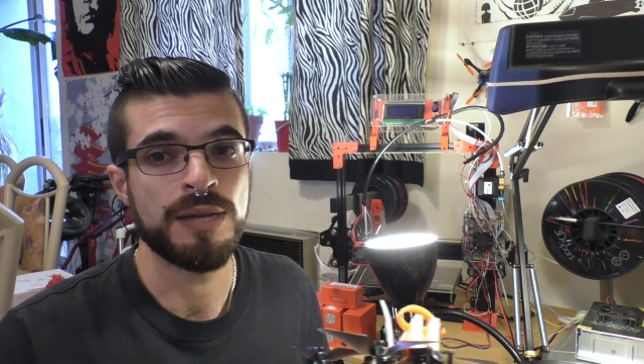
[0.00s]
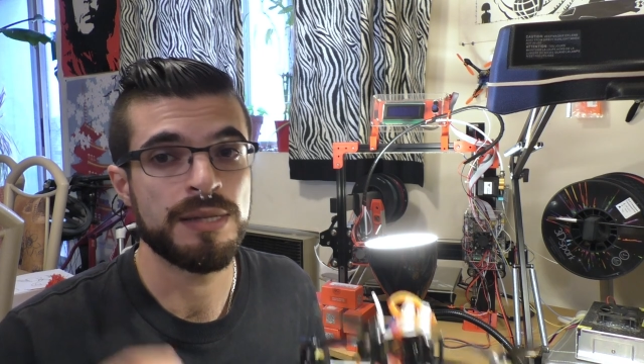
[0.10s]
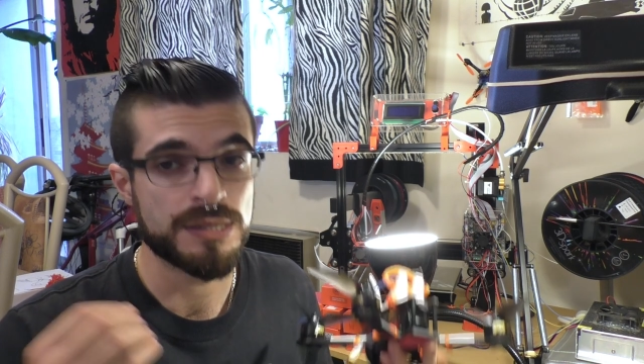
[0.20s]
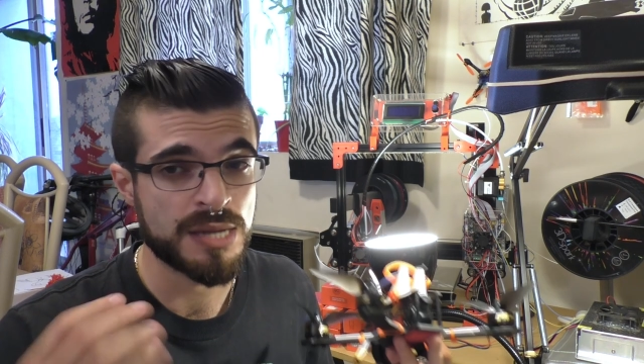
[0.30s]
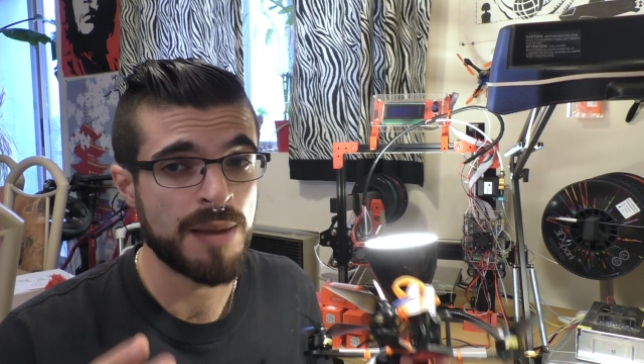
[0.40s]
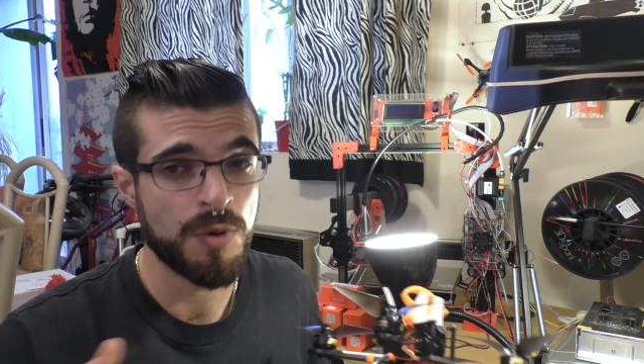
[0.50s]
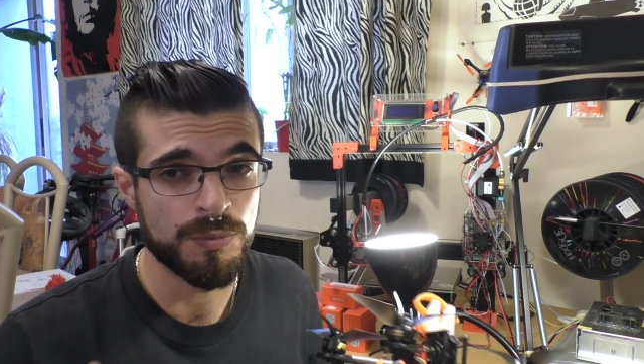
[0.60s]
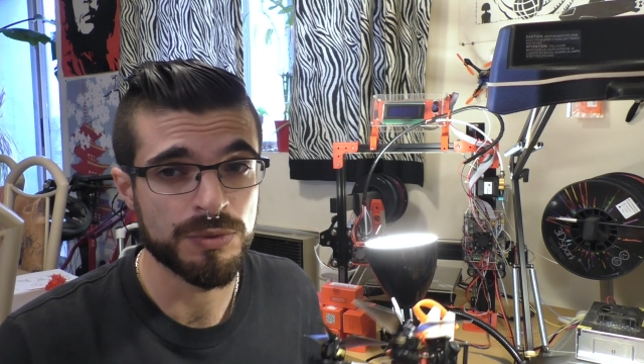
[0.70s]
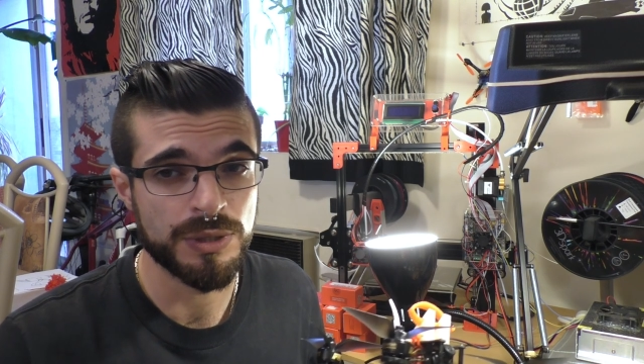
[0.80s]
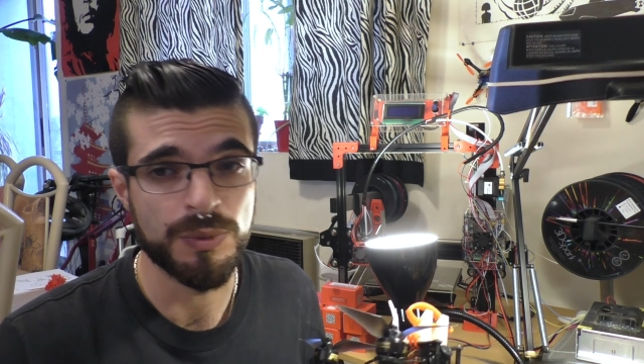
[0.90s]
and this time
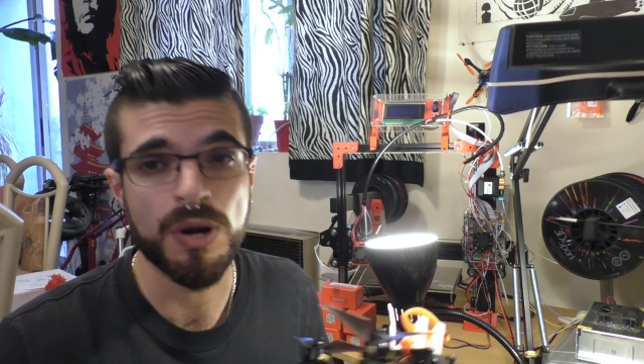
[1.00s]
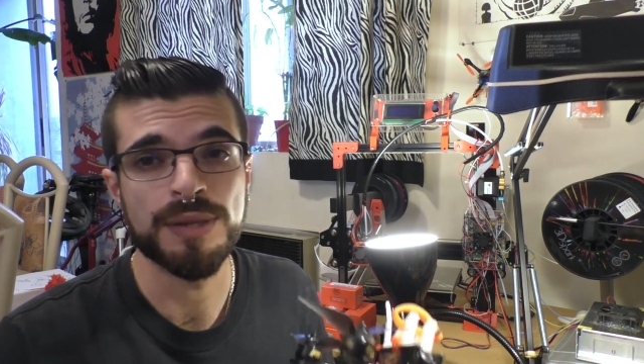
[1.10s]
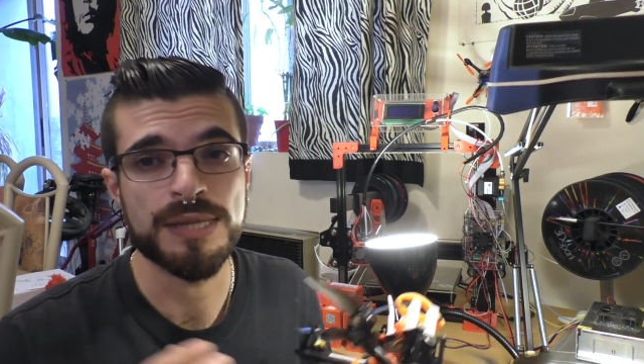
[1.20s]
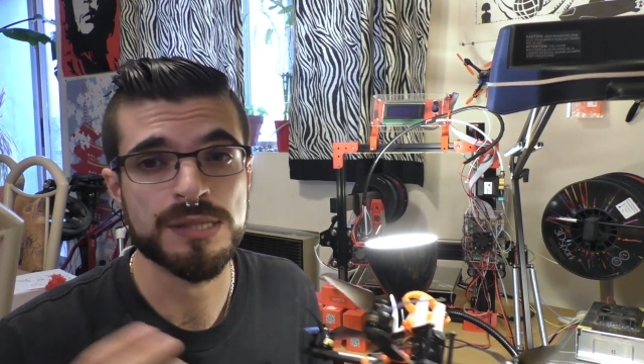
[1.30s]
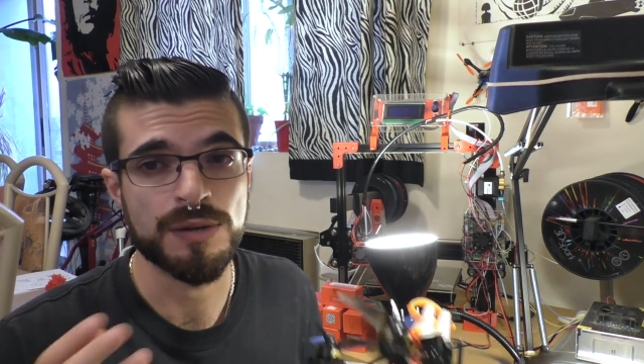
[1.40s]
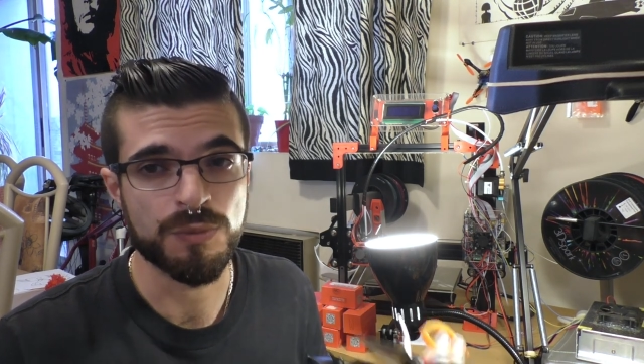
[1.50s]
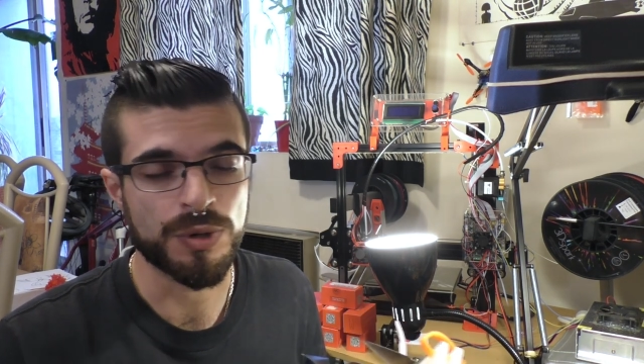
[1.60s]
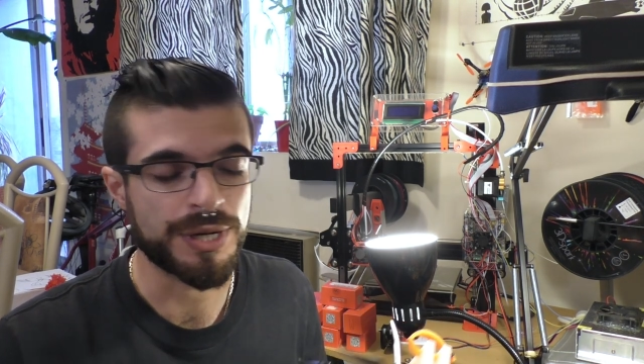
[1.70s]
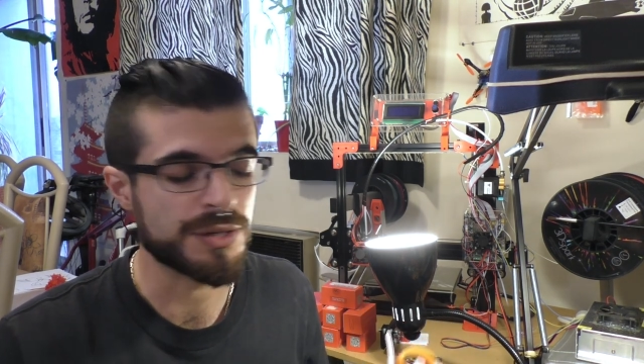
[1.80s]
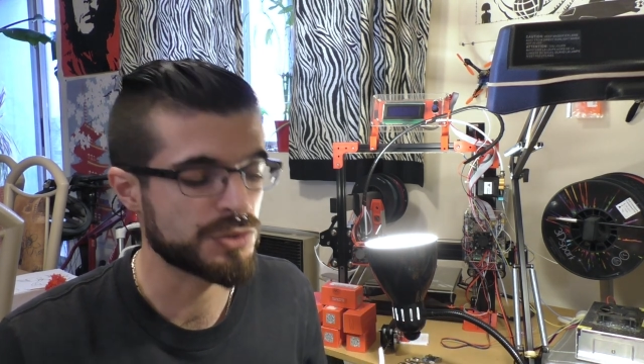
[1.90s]
hopefully with all that stuff
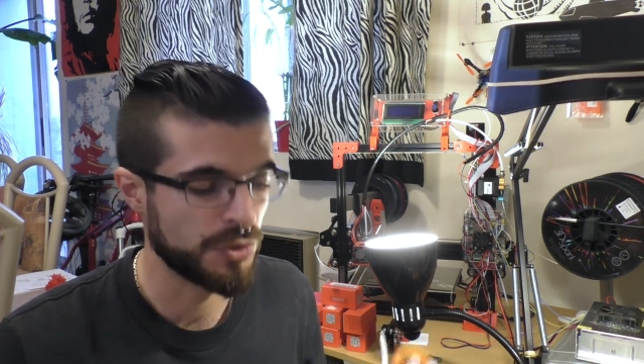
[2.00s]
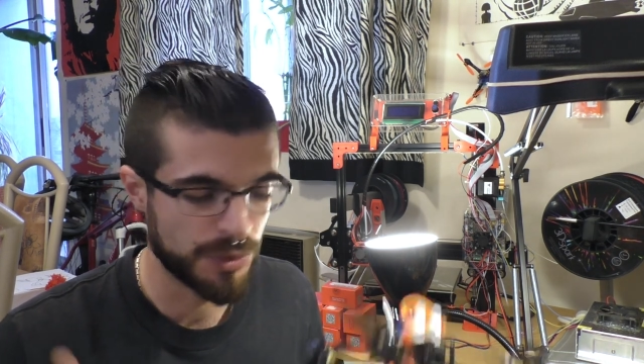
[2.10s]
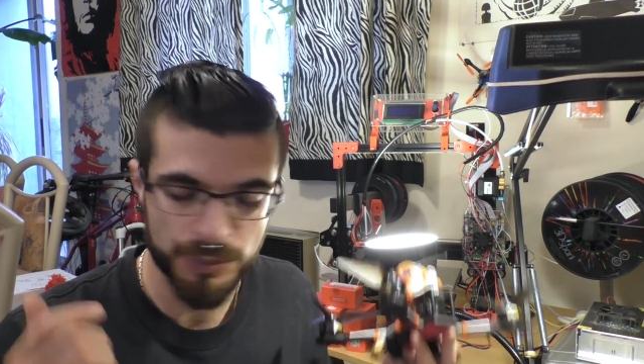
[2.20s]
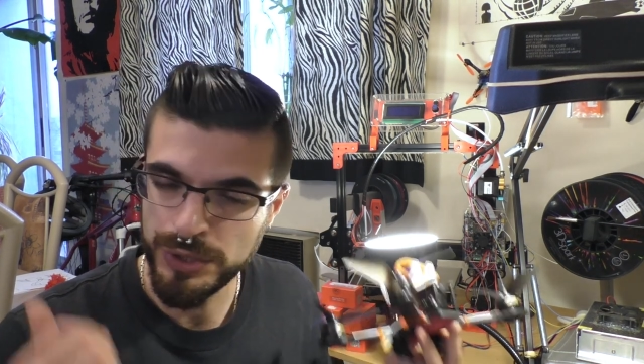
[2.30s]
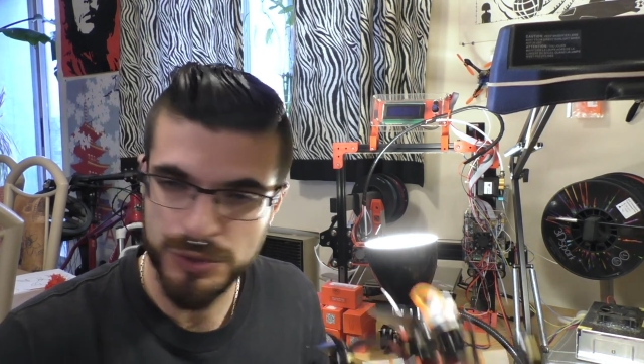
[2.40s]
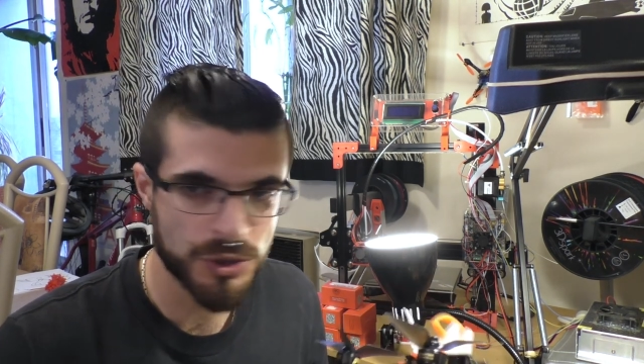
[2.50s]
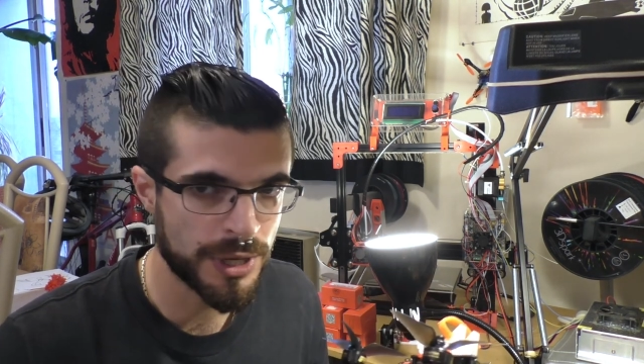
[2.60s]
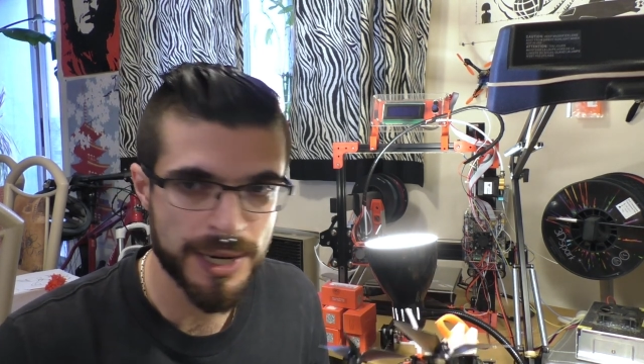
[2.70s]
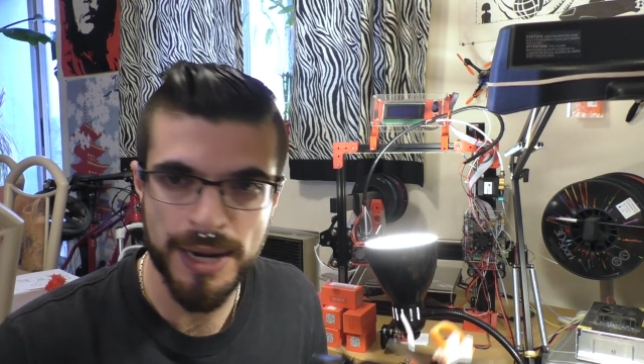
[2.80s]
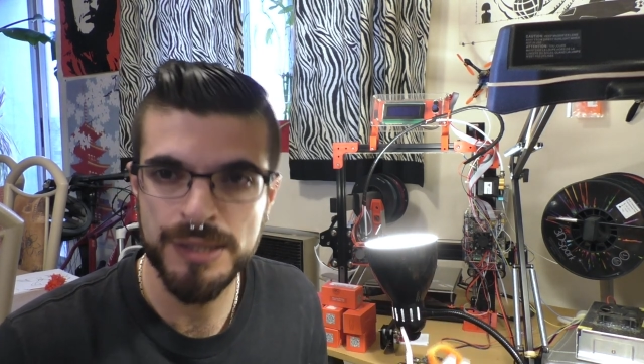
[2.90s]
working. So I'm really
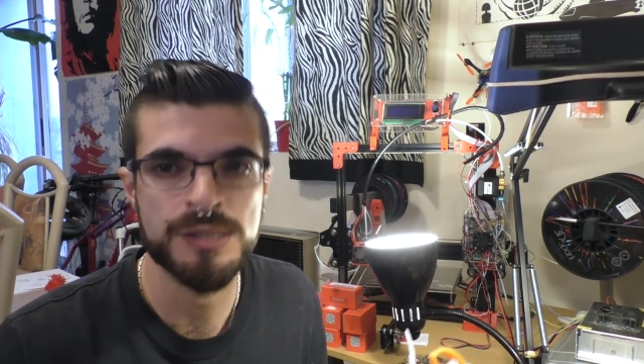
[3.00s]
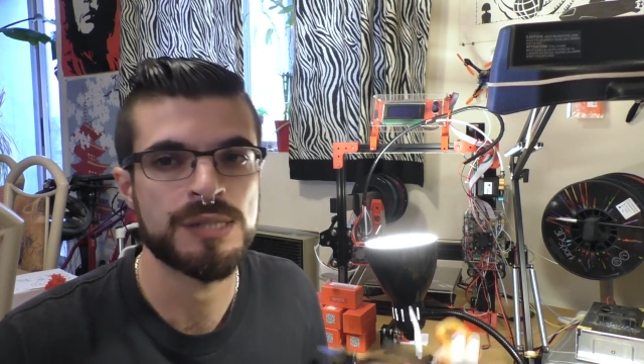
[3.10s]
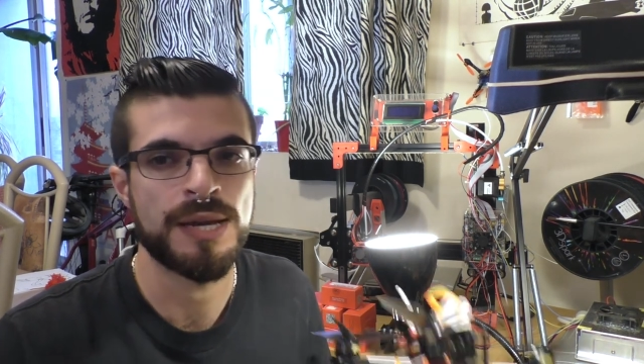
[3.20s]
sorry guys.